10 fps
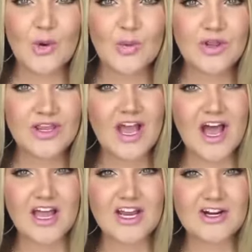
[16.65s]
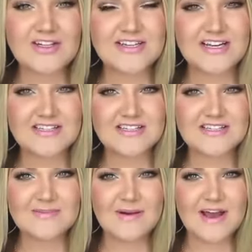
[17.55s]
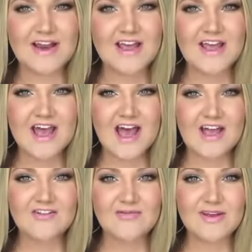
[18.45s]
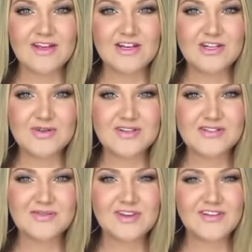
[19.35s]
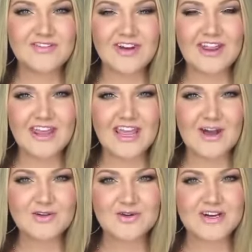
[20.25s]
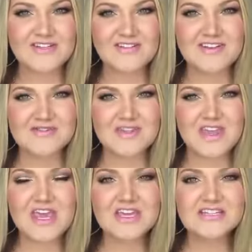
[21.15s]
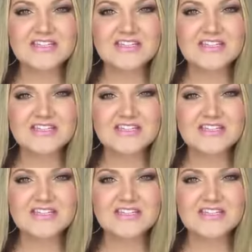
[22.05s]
really hot here in Texas, but I've been doing some really fun outdoor activities with the kids.